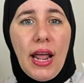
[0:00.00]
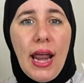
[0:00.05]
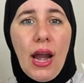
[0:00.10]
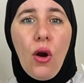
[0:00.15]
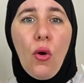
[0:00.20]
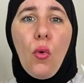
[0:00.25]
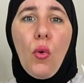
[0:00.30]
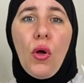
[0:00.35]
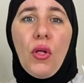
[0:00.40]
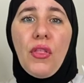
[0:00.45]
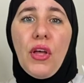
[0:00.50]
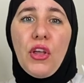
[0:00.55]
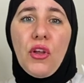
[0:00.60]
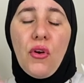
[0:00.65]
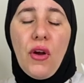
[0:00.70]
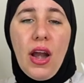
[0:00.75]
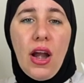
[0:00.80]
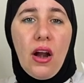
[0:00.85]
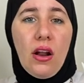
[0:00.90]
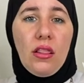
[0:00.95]
hair oil that
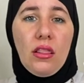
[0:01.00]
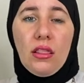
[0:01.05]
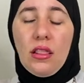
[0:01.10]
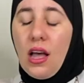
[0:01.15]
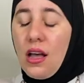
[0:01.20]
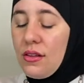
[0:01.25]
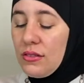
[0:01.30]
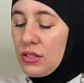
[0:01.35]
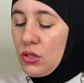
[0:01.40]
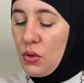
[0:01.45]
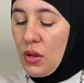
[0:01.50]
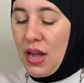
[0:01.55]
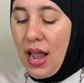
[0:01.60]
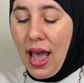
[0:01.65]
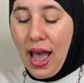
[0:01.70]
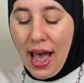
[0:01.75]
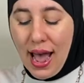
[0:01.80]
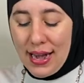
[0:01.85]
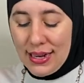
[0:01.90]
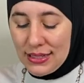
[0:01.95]
your hair loves. You can
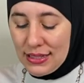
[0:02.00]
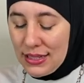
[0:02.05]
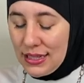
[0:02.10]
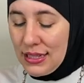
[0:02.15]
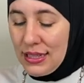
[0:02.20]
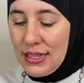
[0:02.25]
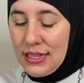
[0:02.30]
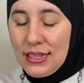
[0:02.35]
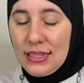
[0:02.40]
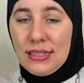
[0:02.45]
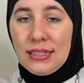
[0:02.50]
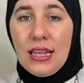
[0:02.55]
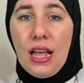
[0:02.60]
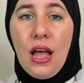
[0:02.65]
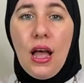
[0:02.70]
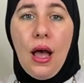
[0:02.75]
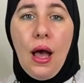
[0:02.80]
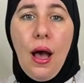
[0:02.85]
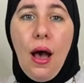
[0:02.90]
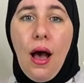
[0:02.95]
add it to this
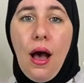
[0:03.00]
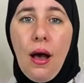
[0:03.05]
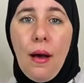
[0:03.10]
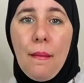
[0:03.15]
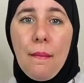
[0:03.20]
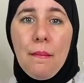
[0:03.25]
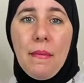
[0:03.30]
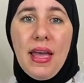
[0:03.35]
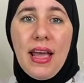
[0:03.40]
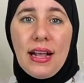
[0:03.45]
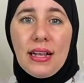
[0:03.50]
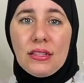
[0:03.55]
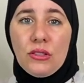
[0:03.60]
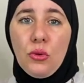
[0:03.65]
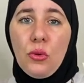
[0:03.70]
uh, mix.